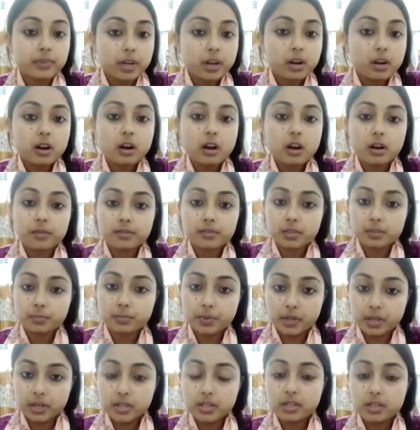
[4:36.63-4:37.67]
that
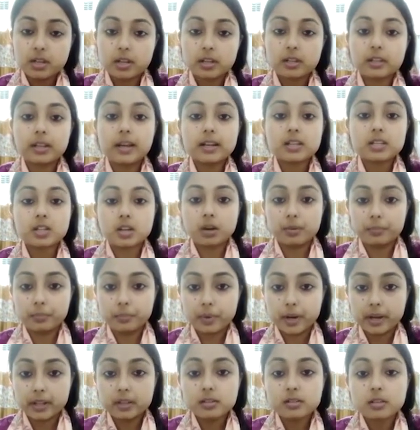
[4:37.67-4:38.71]
combines
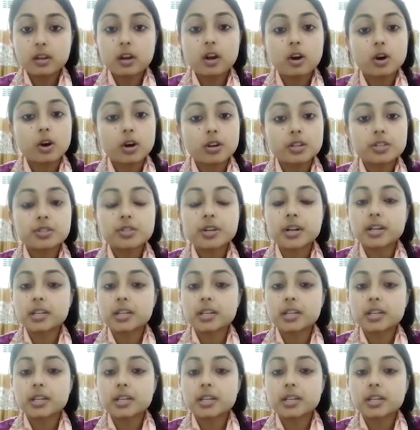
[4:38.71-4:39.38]
contradictory terms.